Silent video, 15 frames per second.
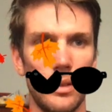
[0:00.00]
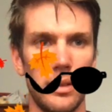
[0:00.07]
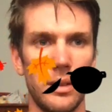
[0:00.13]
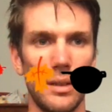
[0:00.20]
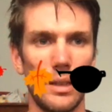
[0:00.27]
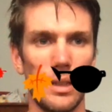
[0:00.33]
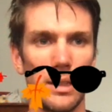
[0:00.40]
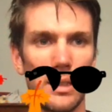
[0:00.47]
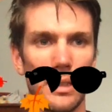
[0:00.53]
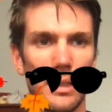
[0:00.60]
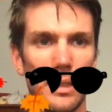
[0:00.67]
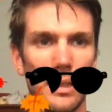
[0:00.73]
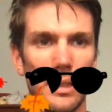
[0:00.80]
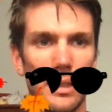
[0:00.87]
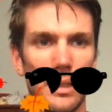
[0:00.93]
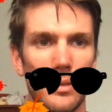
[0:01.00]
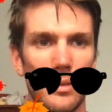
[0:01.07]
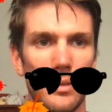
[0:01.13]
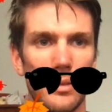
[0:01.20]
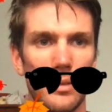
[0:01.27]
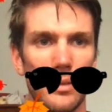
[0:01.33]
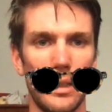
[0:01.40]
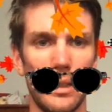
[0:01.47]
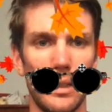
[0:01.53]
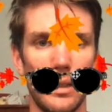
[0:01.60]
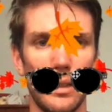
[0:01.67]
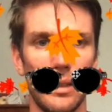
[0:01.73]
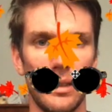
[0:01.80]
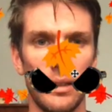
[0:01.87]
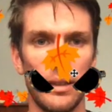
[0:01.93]
this flat.
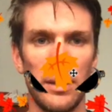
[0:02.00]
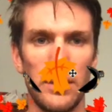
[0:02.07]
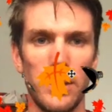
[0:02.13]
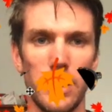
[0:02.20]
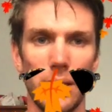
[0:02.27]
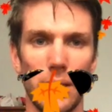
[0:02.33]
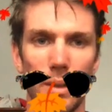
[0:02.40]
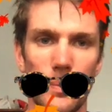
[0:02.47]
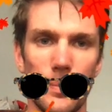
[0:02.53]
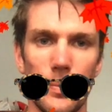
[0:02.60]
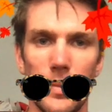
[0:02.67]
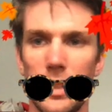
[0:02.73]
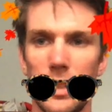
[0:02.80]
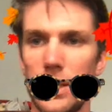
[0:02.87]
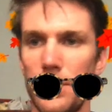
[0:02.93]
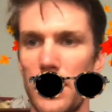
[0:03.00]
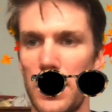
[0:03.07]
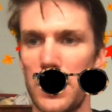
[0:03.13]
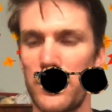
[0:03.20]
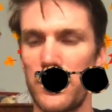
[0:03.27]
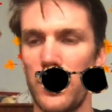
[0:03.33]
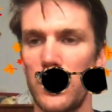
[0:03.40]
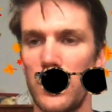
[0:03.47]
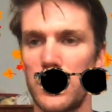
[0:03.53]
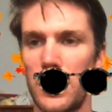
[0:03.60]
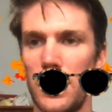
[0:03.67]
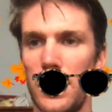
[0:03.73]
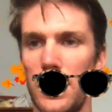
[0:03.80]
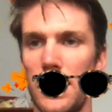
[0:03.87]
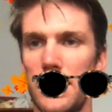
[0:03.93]
There we go. Some nice fall
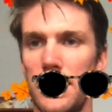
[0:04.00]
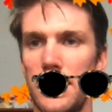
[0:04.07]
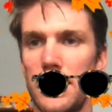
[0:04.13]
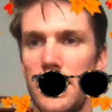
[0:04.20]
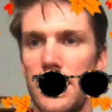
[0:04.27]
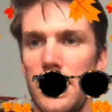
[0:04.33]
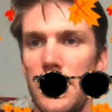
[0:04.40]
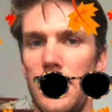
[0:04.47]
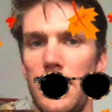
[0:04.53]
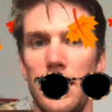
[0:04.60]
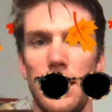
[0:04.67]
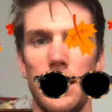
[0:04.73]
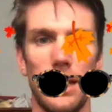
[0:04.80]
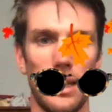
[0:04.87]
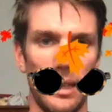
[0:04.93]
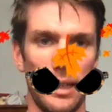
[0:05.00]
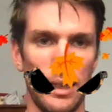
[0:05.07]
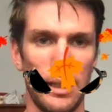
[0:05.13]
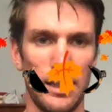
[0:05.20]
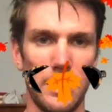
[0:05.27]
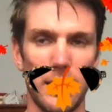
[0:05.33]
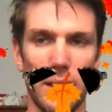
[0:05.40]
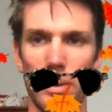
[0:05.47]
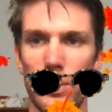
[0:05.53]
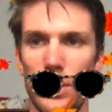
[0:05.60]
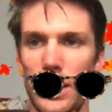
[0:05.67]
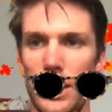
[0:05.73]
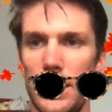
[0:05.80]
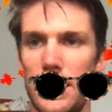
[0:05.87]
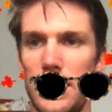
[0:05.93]
sunglasses. And we
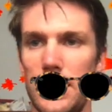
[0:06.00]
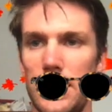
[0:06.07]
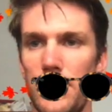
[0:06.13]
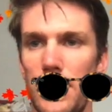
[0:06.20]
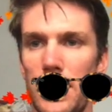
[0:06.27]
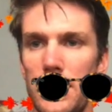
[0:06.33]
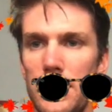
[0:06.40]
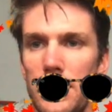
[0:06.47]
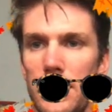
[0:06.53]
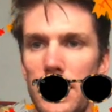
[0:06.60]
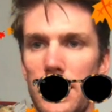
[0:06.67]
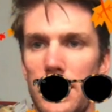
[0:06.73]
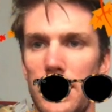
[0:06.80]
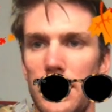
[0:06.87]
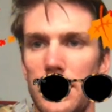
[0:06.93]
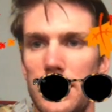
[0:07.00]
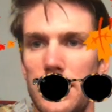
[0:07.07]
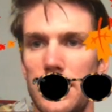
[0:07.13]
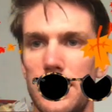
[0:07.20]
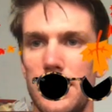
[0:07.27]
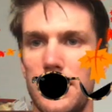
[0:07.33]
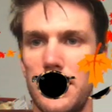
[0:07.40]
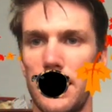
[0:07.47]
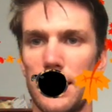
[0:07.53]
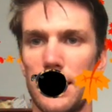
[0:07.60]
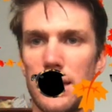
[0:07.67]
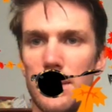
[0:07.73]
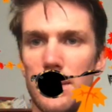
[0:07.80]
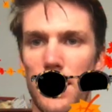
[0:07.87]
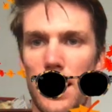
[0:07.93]
need to make sure that these stick to
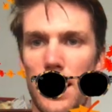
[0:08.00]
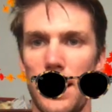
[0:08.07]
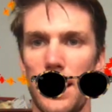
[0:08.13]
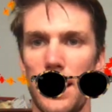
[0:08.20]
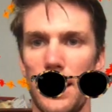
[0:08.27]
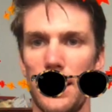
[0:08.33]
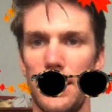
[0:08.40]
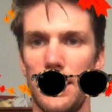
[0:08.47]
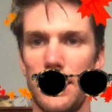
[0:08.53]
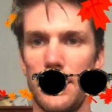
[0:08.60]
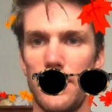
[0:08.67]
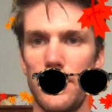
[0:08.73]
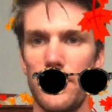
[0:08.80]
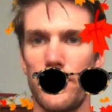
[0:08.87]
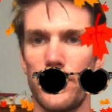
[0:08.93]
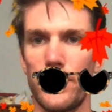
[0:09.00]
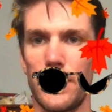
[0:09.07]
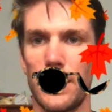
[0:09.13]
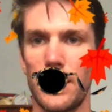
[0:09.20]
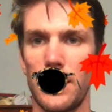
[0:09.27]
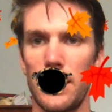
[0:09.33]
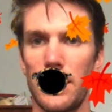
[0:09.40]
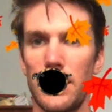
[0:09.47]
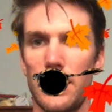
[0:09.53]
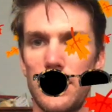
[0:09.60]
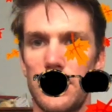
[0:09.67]
my head. So